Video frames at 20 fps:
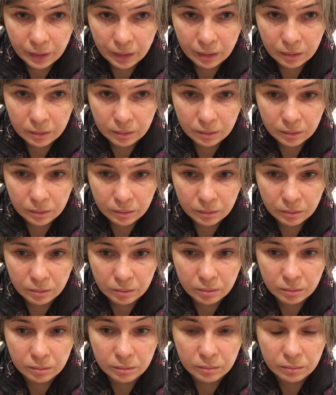
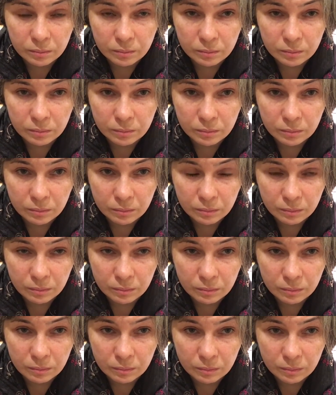So
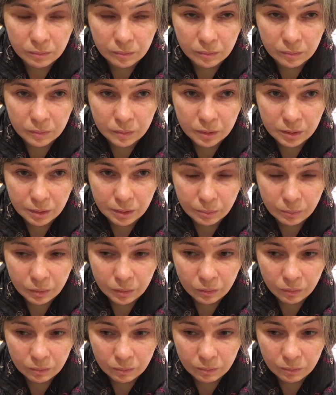they've been
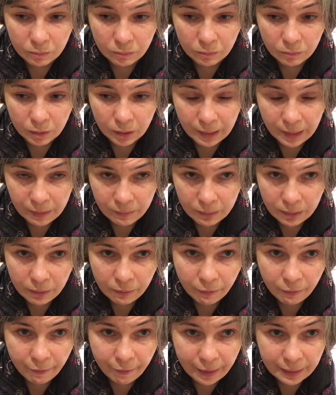heavily
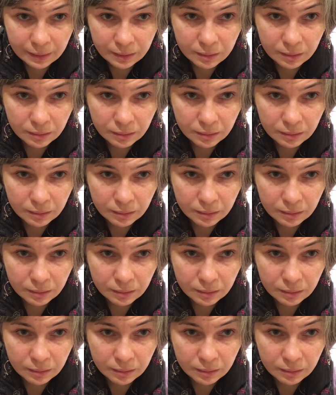fed,